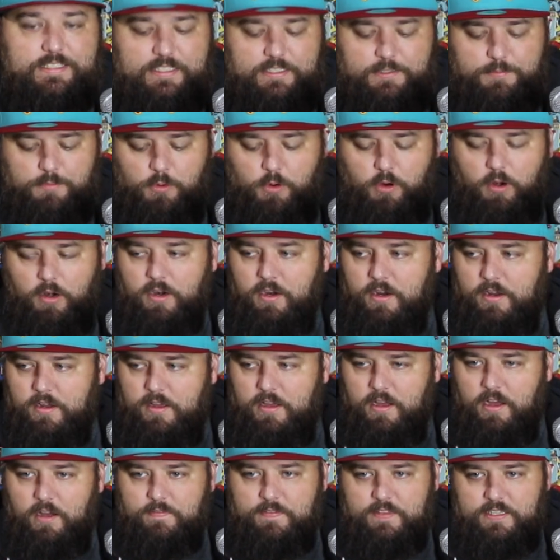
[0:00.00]
It's more
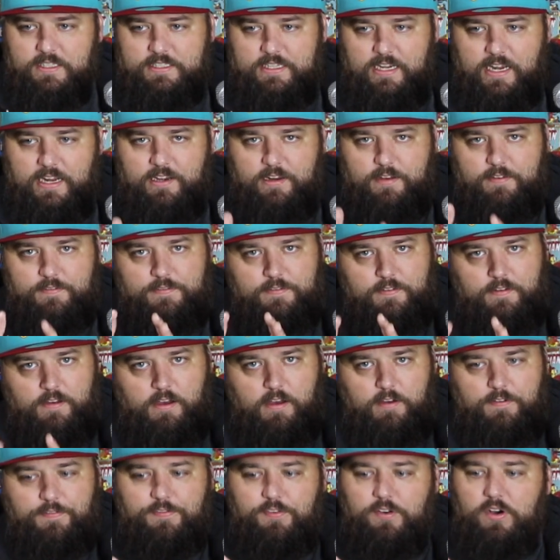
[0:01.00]
of this kind of
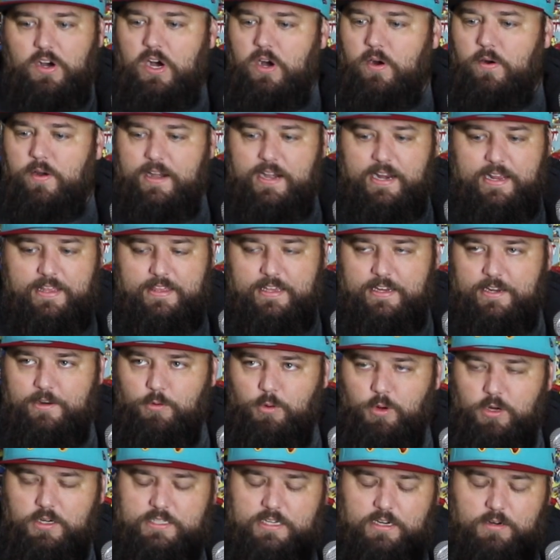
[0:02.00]
a flow, and I think it
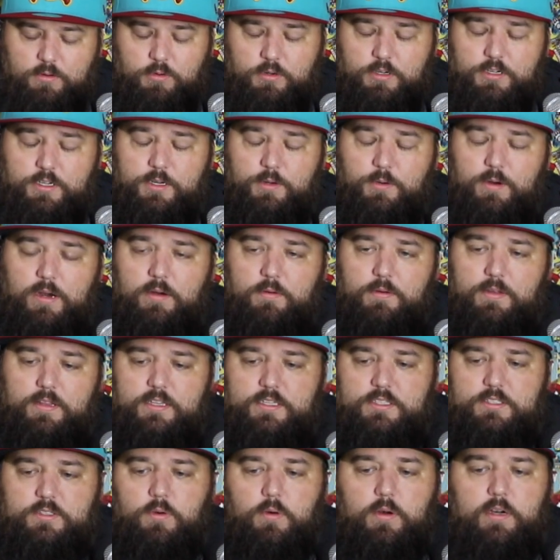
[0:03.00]
works out really well with
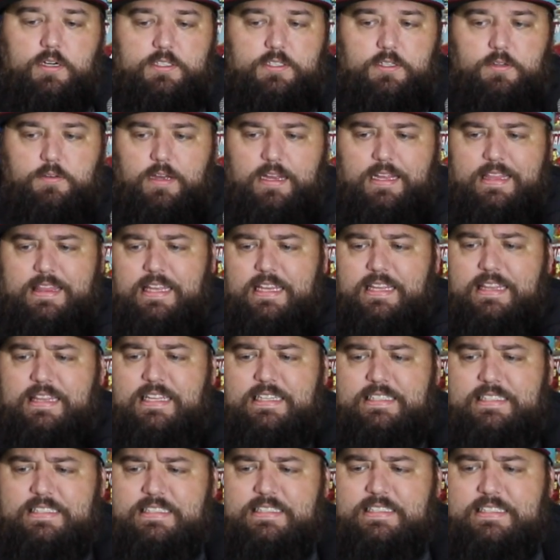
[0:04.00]
the story. So I think
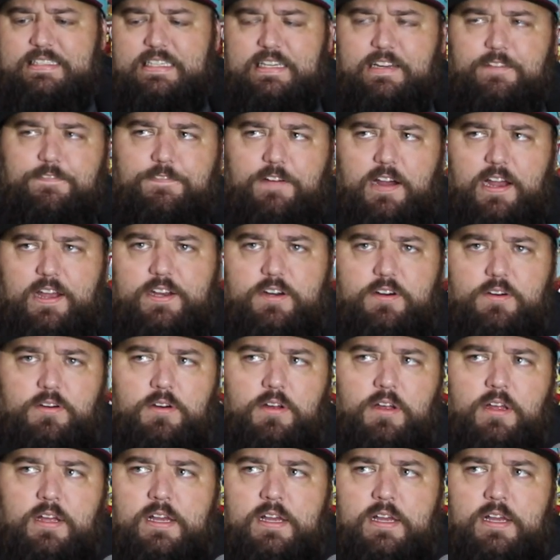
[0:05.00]
this is the final